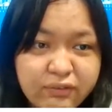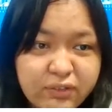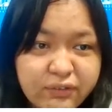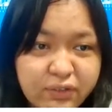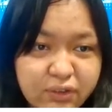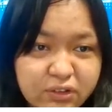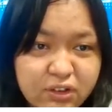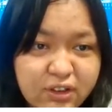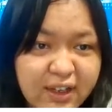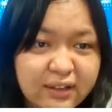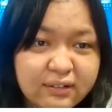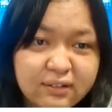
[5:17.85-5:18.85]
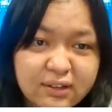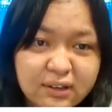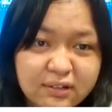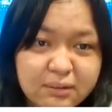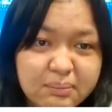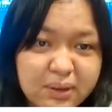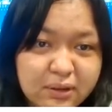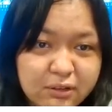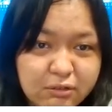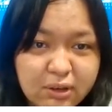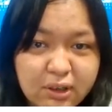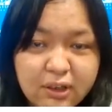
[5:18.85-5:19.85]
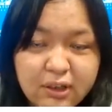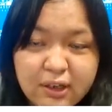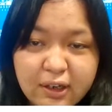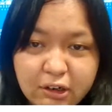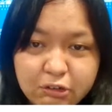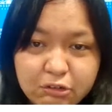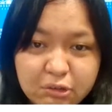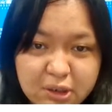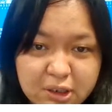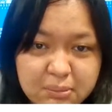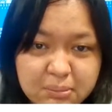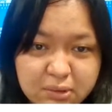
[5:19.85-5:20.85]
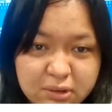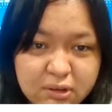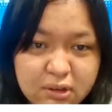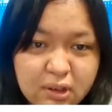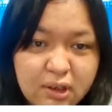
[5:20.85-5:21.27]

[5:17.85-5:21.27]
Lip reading: filtered X list mean square algorithms,